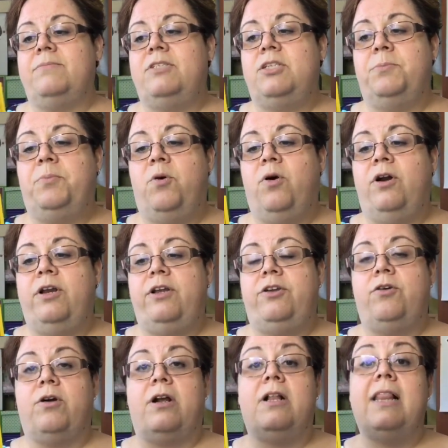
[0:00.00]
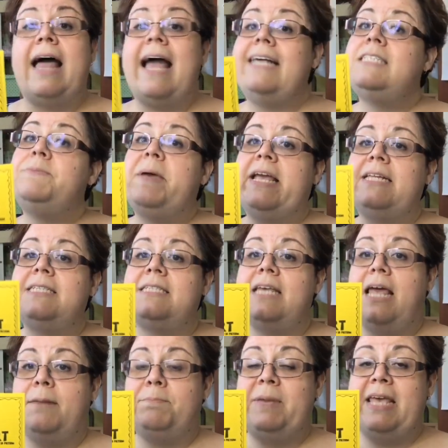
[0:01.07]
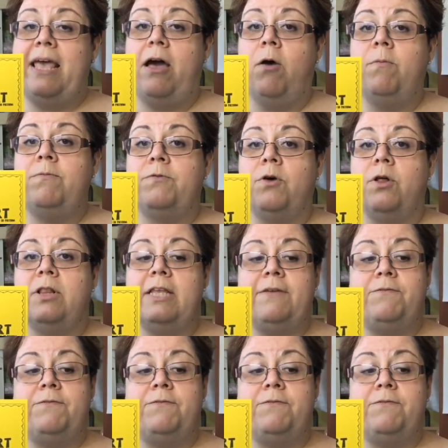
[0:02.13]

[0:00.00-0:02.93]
support your classmates and be helpful.